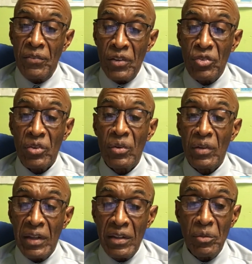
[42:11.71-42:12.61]

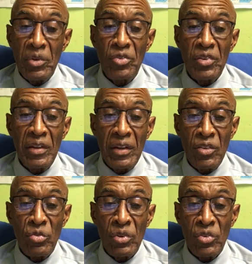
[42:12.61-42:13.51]
physical intimacy
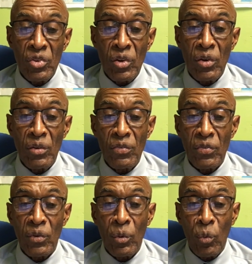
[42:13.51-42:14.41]
is reserved
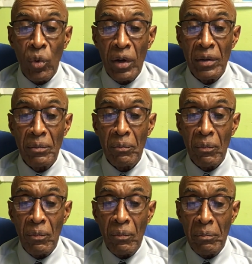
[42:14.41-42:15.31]
for one
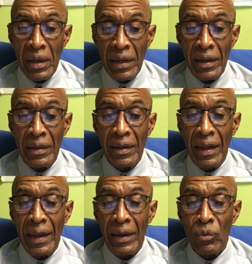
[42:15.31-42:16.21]
man
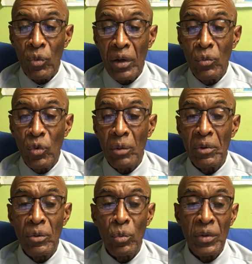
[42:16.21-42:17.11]
and one
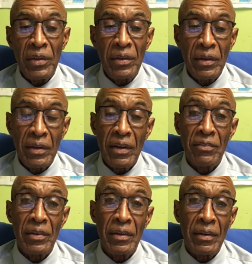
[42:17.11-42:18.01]
woman within the
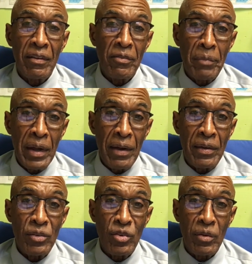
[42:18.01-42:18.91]
covenant of
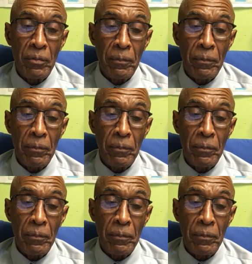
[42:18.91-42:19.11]
marriage.